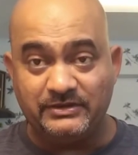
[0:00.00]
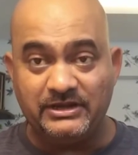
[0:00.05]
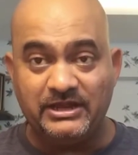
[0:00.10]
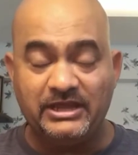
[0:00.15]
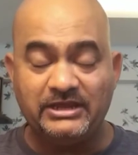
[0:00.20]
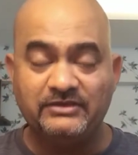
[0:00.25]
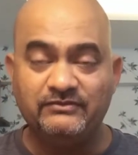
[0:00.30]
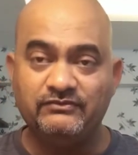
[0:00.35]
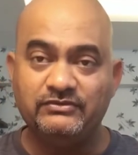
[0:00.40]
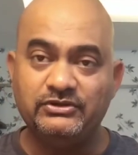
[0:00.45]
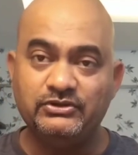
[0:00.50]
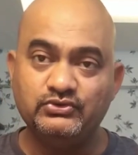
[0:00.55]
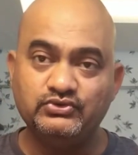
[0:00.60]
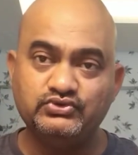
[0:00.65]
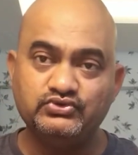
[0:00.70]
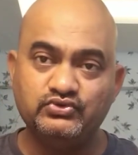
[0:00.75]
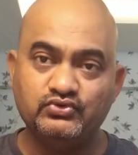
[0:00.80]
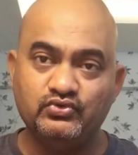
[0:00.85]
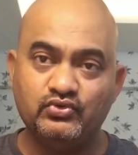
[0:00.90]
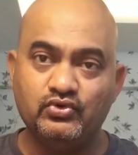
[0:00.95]
Like we
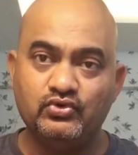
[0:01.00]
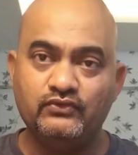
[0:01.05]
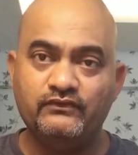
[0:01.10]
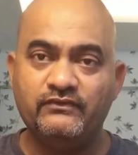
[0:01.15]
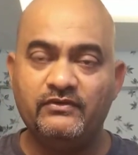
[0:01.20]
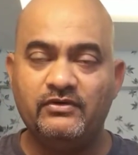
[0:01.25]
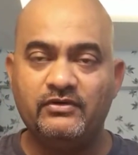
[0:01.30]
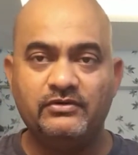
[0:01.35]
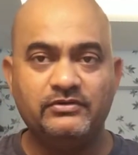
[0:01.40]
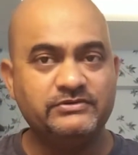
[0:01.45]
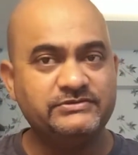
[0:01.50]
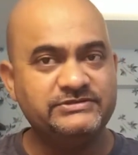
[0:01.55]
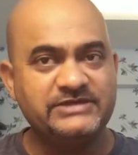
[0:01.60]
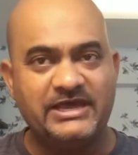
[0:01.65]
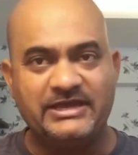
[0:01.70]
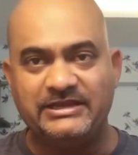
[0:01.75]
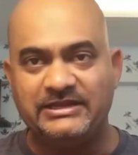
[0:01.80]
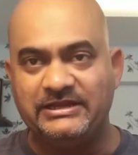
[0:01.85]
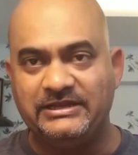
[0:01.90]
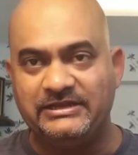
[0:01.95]
used to go for
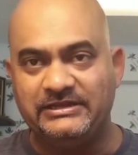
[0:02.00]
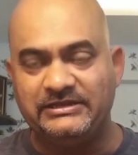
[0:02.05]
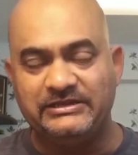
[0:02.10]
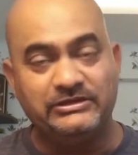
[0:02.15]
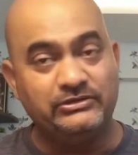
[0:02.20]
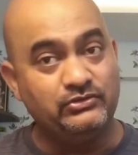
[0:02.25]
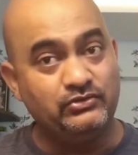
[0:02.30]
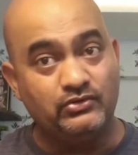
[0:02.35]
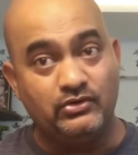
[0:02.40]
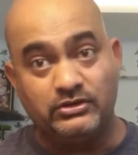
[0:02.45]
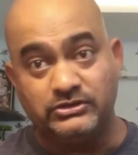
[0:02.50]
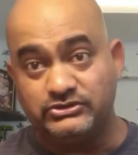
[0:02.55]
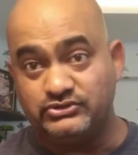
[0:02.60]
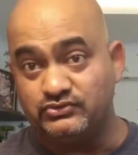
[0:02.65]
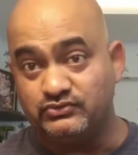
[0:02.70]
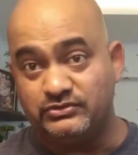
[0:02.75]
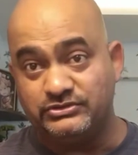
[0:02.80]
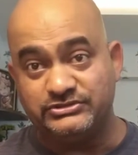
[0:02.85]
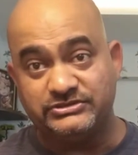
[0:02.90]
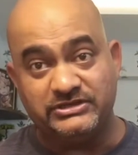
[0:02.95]
cycling, he also
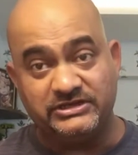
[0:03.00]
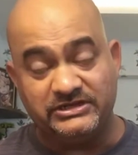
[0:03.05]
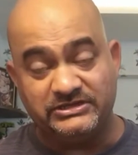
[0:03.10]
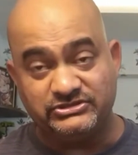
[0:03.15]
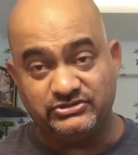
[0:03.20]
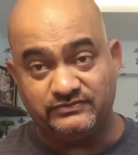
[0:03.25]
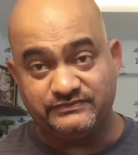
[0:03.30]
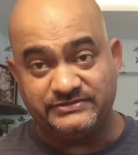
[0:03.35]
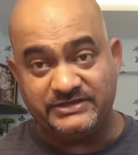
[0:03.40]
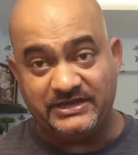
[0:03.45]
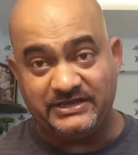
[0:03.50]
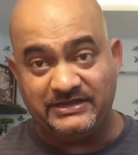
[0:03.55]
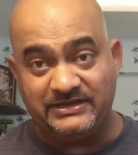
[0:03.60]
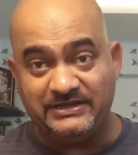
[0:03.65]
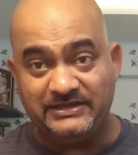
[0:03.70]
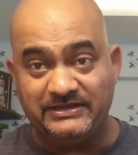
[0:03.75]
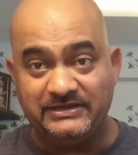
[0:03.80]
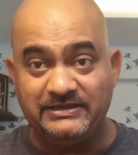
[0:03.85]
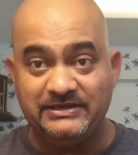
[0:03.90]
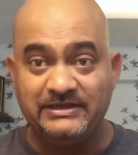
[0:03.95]
was craze of
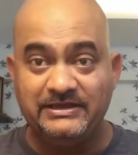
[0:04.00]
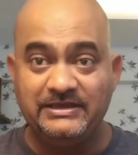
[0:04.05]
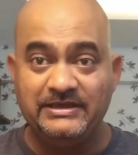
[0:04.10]
cycling,